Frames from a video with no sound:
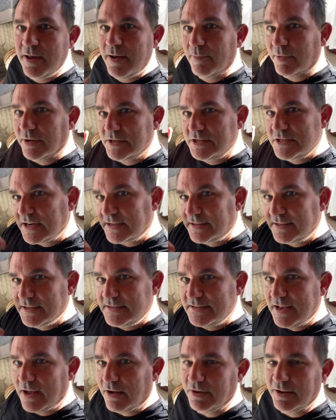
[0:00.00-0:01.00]
But check
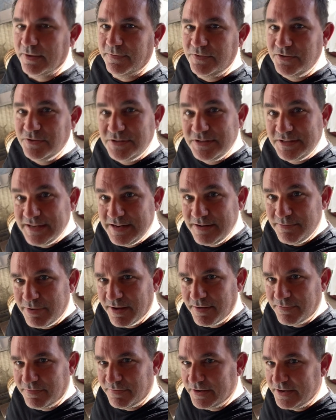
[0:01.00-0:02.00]
this out. Have you seen
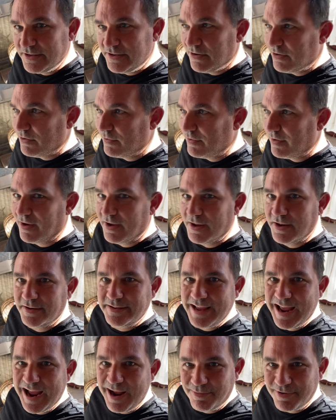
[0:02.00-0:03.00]
my video on
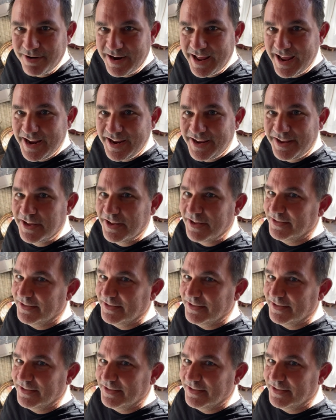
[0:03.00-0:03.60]
Cabernet?